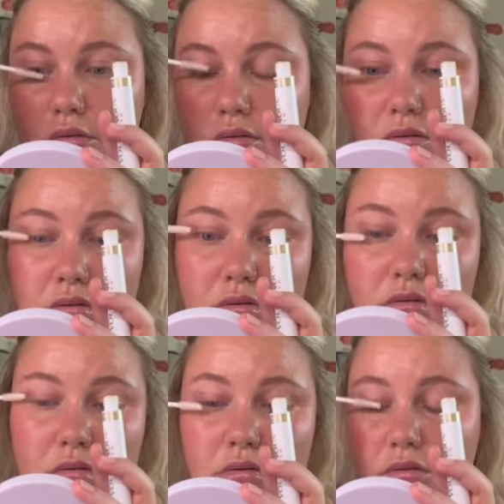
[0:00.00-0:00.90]
And then I
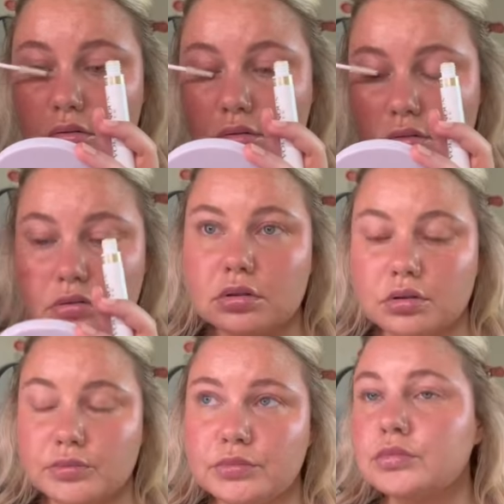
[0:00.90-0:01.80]
end my makeup
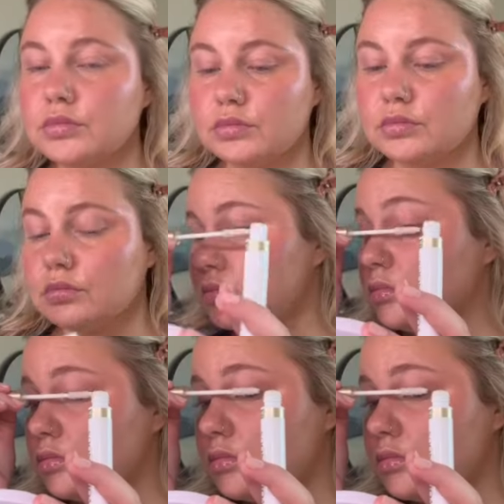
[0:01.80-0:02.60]
look with priming my